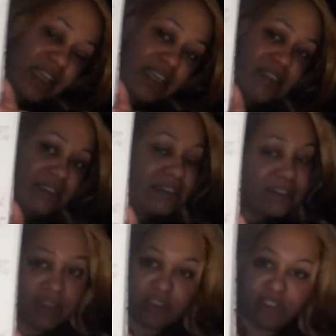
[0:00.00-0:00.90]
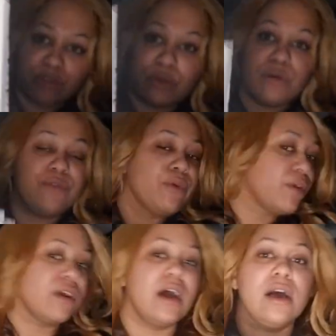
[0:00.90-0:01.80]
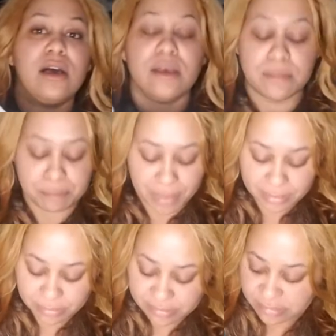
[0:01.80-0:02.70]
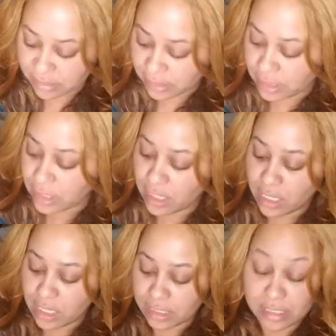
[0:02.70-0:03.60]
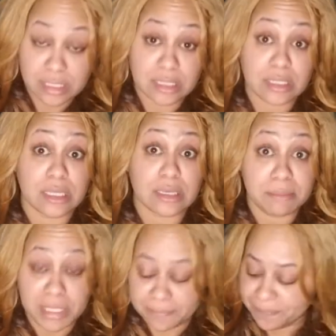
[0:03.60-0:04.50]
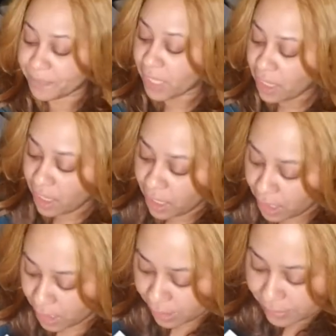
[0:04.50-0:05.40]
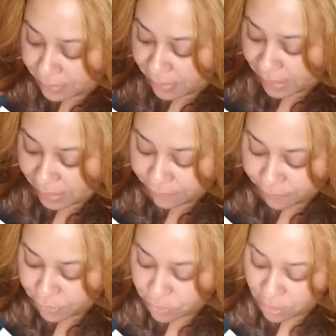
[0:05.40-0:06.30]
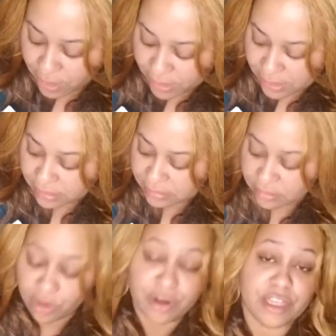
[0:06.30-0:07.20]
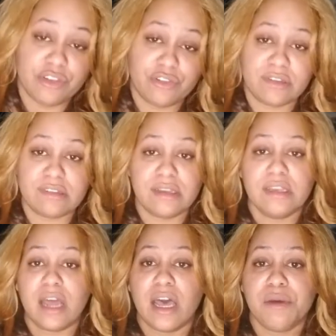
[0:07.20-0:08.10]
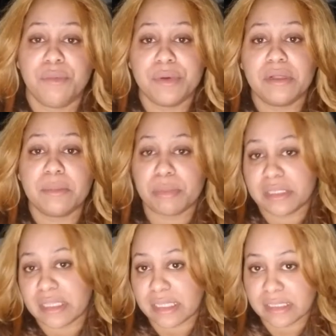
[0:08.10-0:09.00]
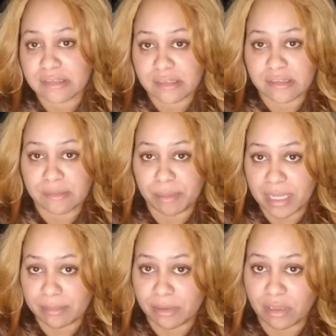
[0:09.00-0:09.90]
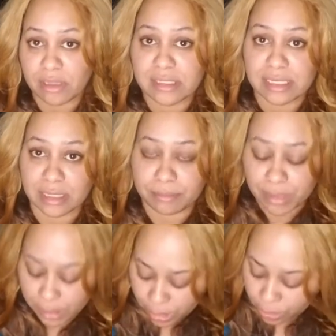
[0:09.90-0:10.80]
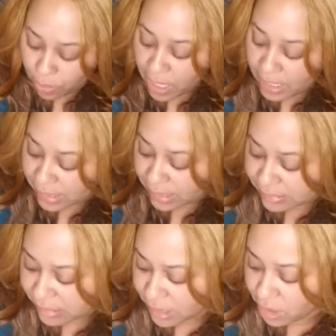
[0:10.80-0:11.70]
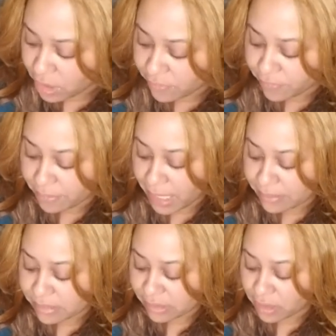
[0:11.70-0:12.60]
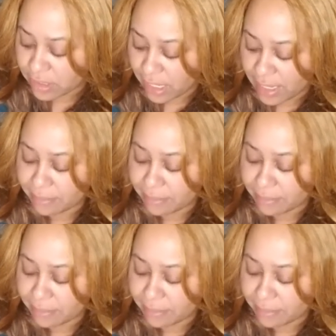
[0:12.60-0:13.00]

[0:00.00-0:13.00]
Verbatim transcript: is essential for a Bible study geek like me. Um, if you guys are interested, I will put the link to this Bible down below. Like I said, I got it from Amazon. I